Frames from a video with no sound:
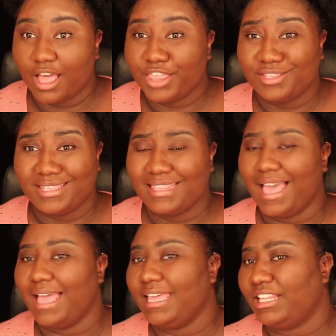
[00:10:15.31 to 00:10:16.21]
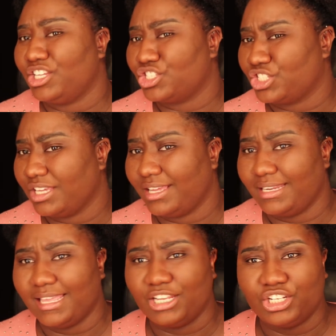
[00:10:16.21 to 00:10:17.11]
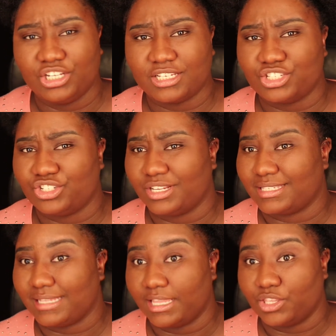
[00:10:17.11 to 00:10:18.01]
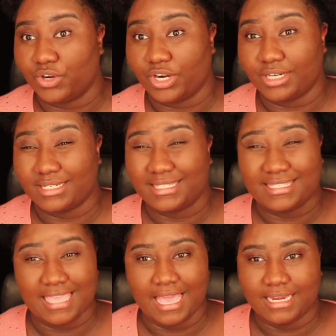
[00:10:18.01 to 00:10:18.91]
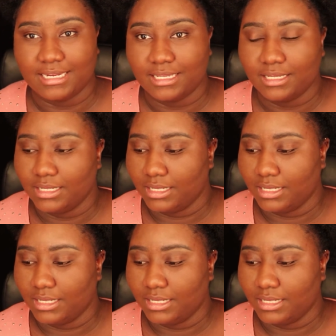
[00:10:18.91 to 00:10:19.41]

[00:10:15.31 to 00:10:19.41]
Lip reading: Other than that, it looks good. It looks just like your skin.